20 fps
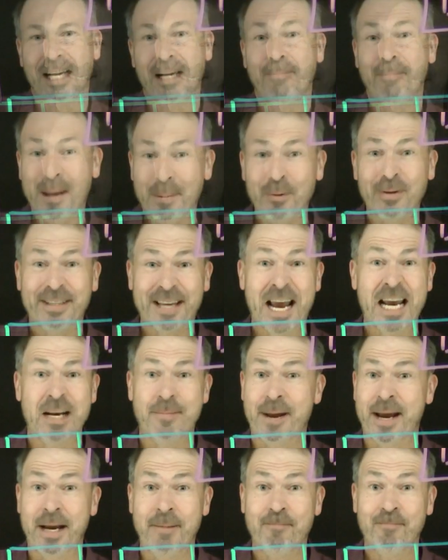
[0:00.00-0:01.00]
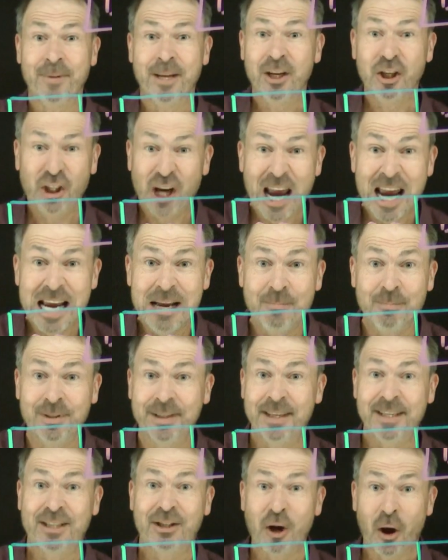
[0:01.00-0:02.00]
People say to me,
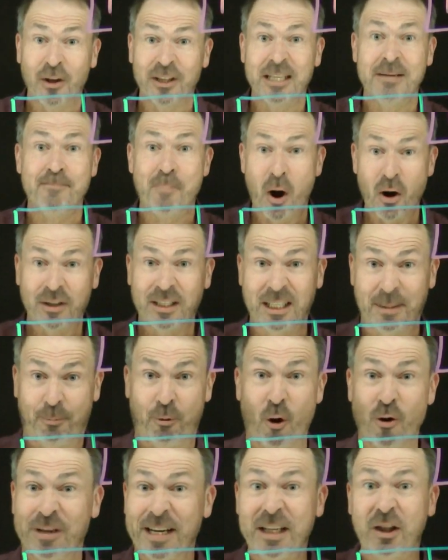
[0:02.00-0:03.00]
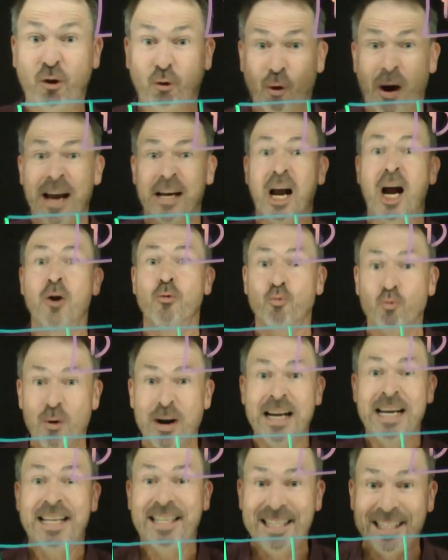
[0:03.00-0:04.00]
James, this dots and boxes approach is great. I
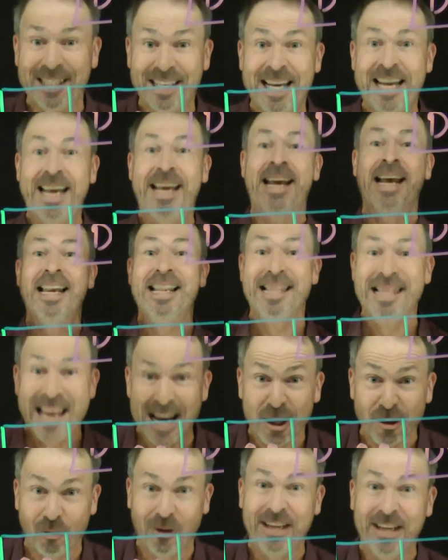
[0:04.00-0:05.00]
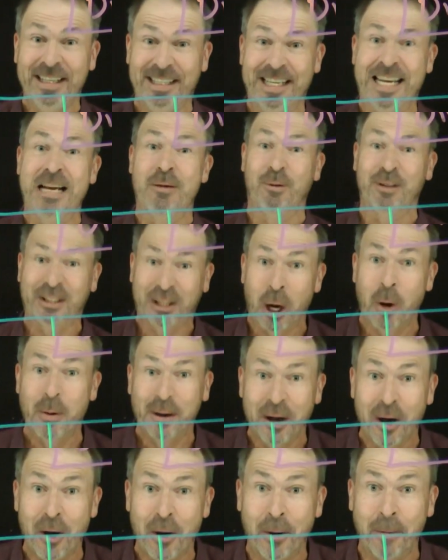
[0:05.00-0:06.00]
really see, literally see what's
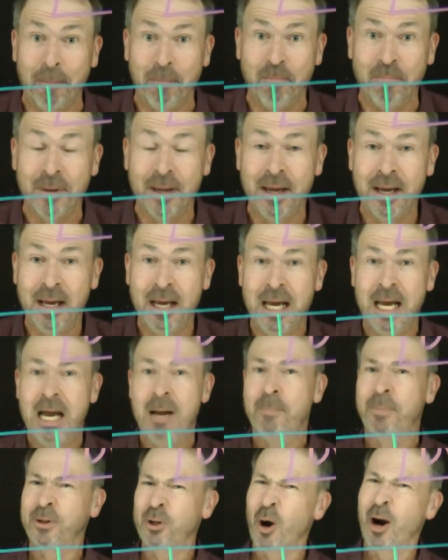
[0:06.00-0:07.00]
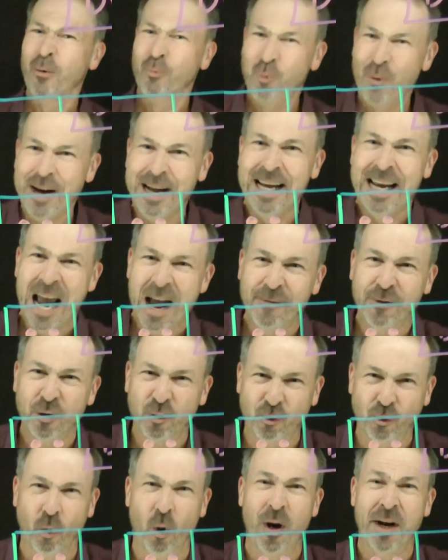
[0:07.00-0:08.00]
going on. But do I really have to
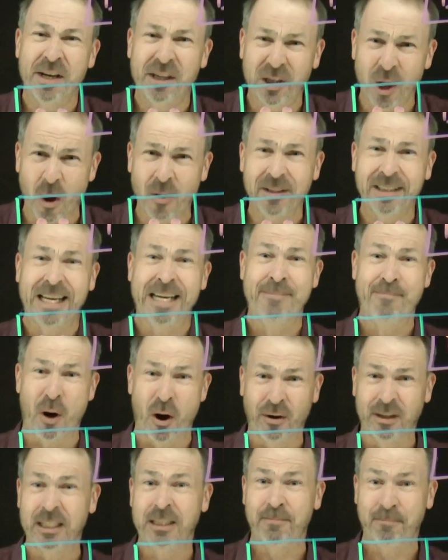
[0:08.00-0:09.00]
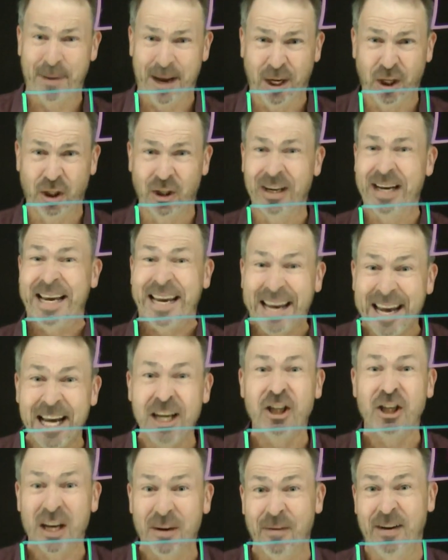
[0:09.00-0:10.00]
draw a dots and boxes picture
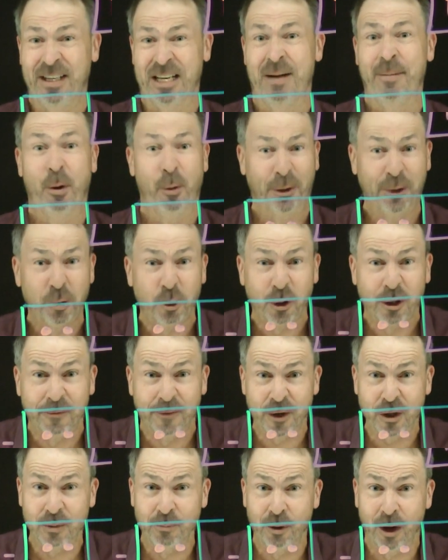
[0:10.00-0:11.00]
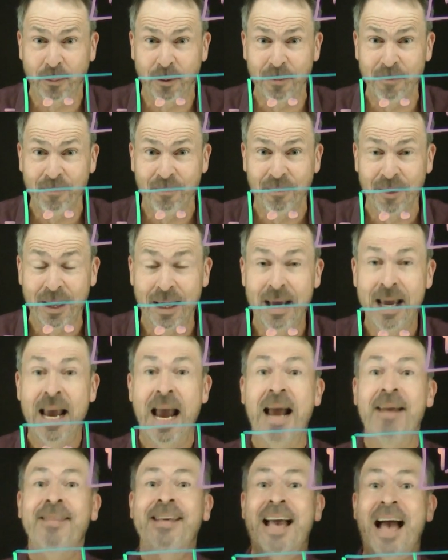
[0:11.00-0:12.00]
each and every time I want to do a division problem?
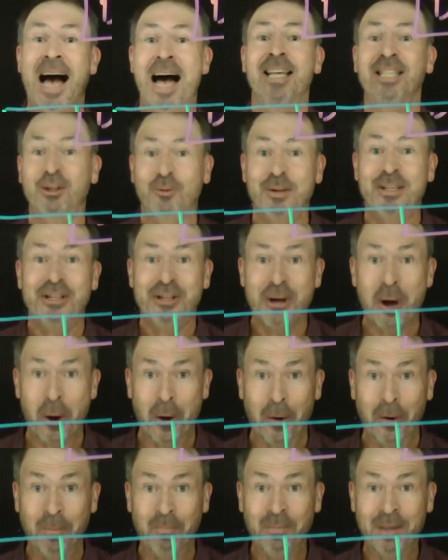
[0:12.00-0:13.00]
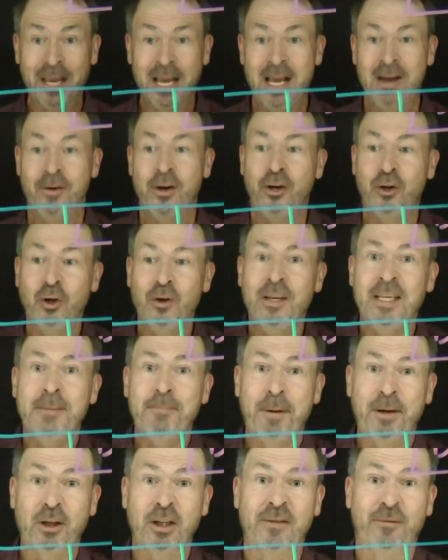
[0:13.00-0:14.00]
And the answer is no. If you do these
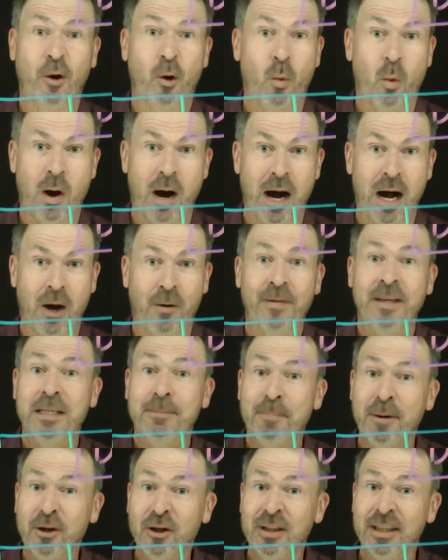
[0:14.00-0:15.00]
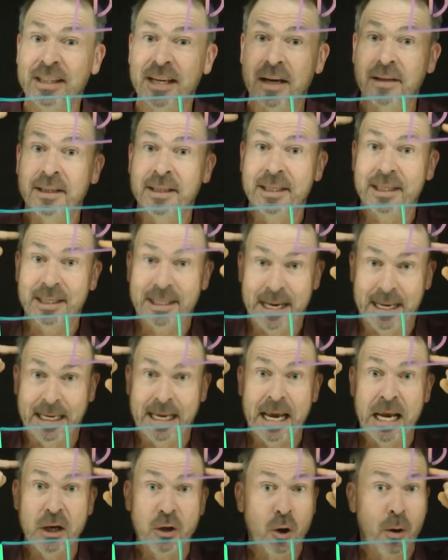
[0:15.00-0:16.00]
pictures for a while, these pictures start to
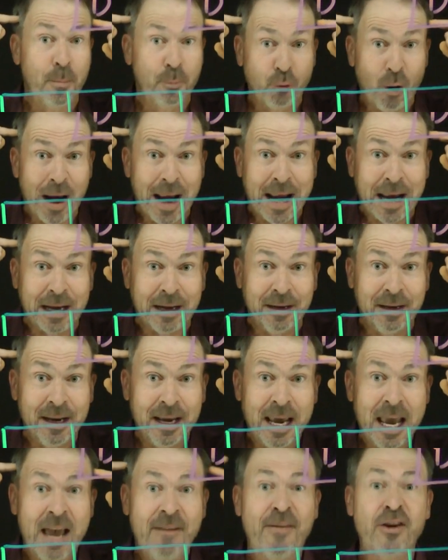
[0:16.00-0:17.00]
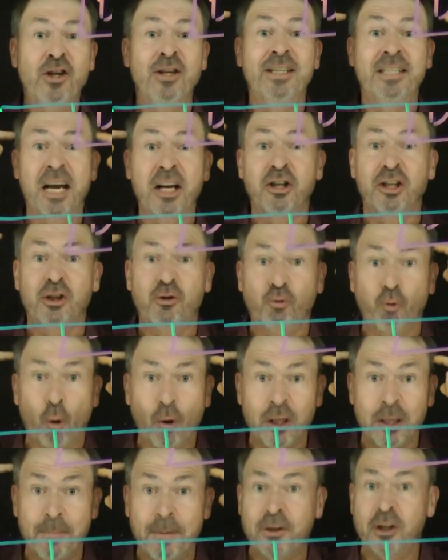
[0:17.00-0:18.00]
stick in your brain. In fact, you start just
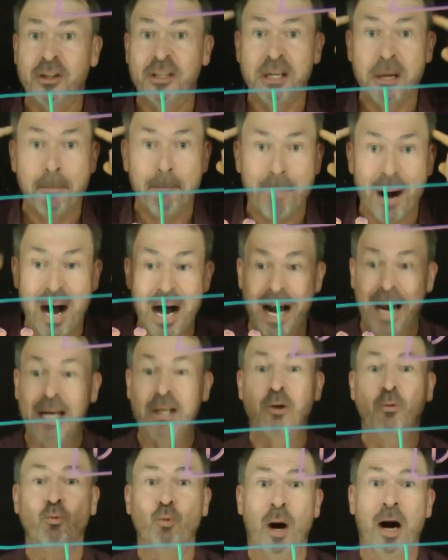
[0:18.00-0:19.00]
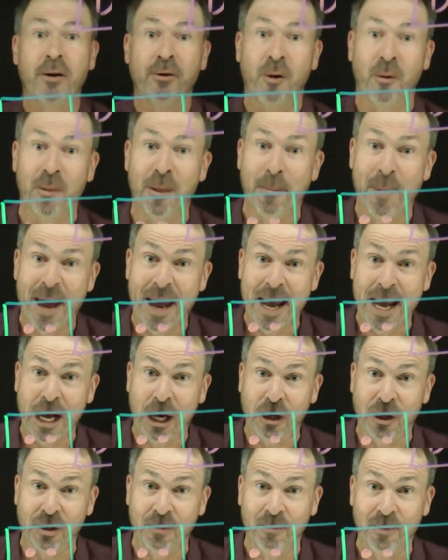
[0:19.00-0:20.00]
drawing the pictures in your mind rather than on the
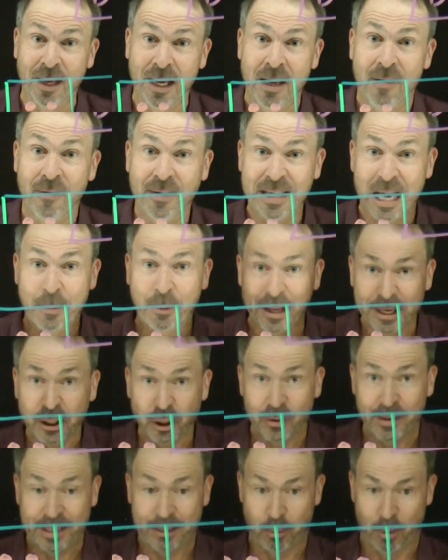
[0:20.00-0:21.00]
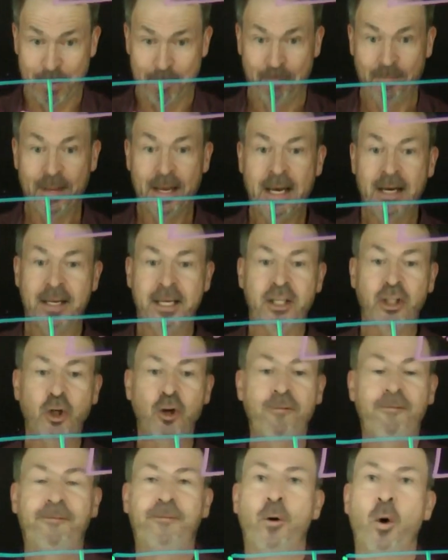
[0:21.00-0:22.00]
page. For example, let's do this one. Let's
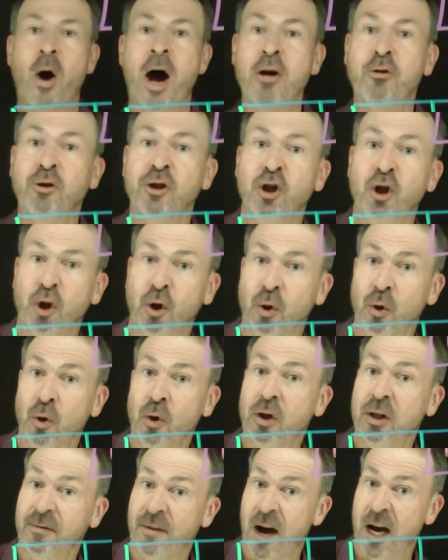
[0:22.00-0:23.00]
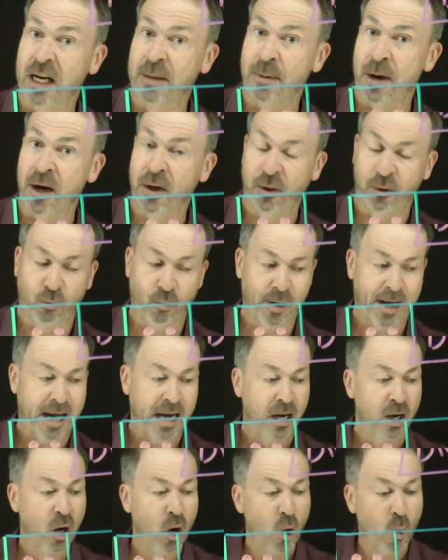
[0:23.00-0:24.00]
do 402 divided by
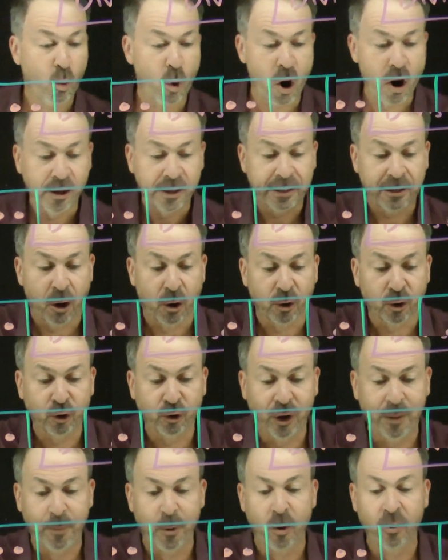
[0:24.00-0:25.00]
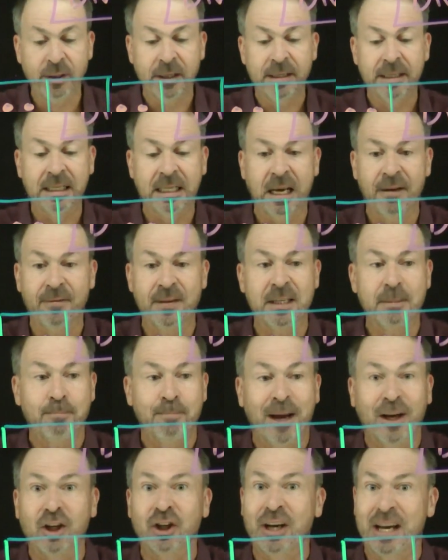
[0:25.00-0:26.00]
3. What got tripled to give this
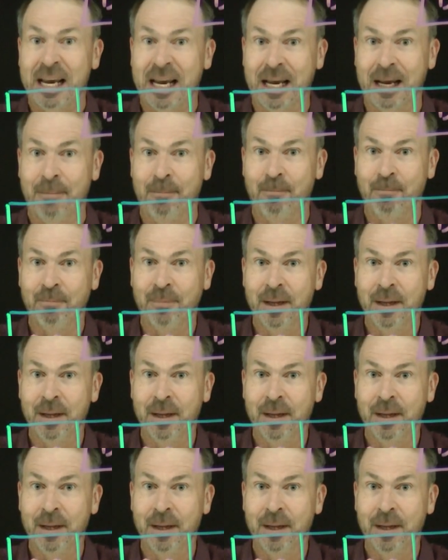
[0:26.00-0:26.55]
picture here?